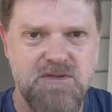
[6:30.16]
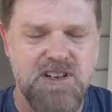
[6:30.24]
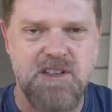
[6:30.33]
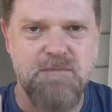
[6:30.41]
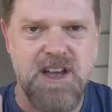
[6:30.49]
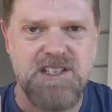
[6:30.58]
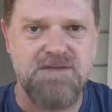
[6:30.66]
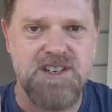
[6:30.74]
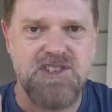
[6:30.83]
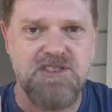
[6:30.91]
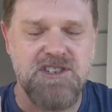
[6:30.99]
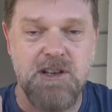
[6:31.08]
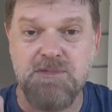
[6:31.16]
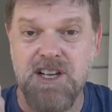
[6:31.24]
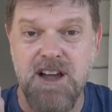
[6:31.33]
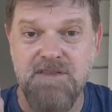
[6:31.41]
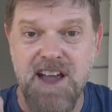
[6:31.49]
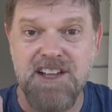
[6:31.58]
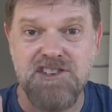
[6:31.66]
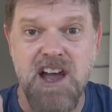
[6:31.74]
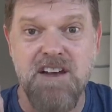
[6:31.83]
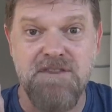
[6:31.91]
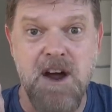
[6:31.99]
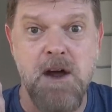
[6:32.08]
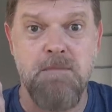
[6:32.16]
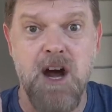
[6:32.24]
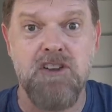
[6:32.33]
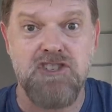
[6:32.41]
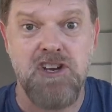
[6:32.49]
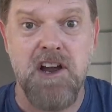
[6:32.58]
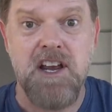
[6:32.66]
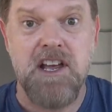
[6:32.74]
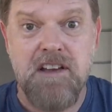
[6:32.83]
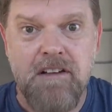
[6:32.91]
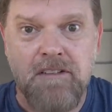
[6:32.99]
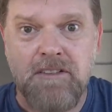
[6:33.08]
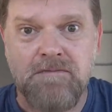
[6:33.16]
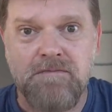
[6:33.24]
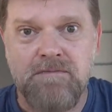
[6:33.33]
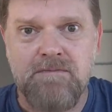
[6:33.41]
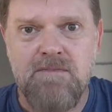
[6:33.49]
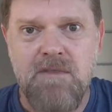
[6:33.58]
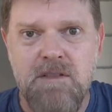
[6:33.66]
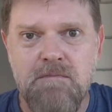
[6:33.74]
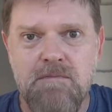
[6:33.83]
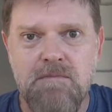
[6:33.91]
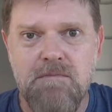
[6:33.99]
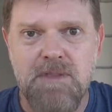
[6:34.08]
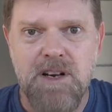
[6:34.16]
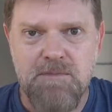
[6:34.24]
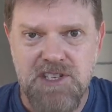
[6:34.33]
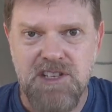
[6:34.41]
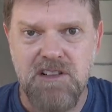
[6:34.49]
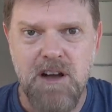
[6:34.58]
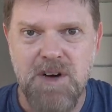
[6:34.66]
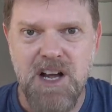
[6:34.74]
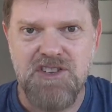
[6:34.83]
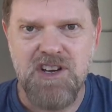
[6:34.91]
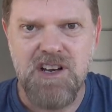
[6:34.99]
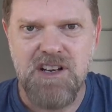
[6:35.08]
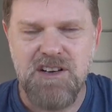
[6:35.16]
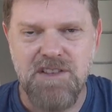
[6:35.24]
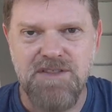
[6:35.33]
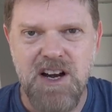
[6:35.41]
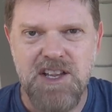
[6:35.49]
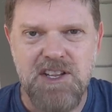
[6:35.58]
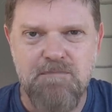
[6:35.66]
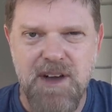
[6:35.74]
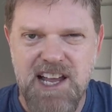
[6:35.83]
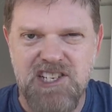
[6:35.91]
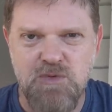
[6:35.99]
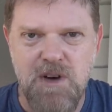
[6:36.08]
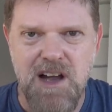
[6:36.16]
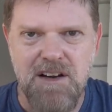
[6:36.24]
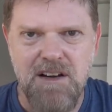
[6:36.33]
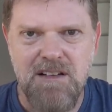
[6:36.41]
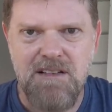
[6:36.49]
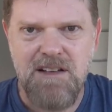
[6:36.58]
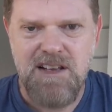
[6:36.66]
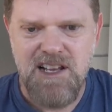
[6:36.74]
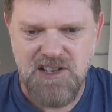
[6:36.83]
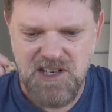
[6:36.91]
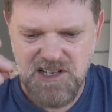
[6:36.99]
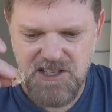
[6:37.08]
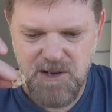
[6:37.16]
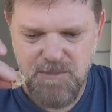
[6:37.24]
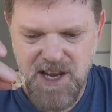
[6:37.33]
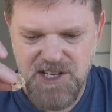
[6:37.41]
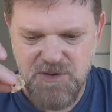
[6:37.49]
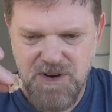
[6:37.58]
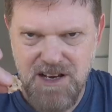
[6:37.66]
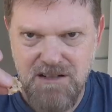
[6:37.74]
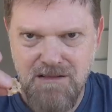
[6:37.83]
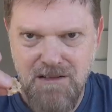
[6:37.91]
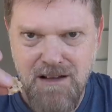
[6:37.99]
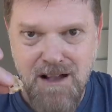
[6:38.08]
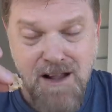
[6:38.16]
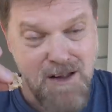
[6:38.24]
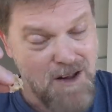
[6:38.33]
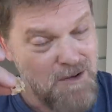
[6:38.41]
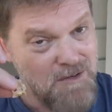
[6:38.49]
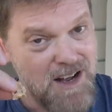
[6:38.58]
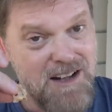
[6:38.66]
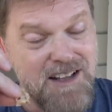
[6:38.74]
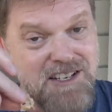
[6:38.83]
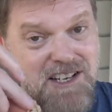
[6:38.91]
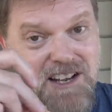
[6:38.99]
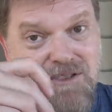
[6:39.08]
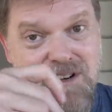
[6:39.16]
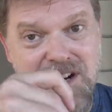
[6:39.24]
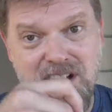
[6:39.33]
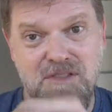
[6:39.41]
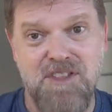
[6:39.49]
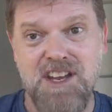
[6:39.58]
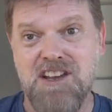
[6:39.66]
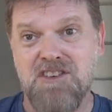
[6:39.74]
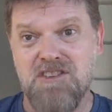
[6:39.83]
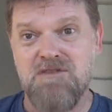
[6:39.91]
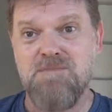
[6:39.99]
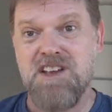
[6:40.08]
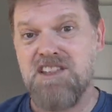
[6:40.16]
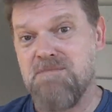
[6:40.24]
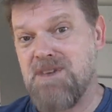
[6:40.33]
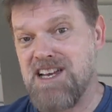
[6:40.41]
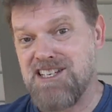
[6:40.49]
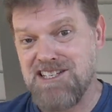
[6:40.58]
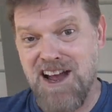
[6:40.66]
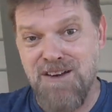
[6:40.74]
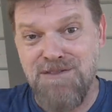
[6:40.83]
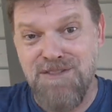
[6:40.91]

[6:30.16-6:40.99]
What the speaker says: one of the best fish and chips I've had so far on my journey. But I'm still on my journey to find the best one. Is this the best one? Well, I tell you what, I think it could be the best so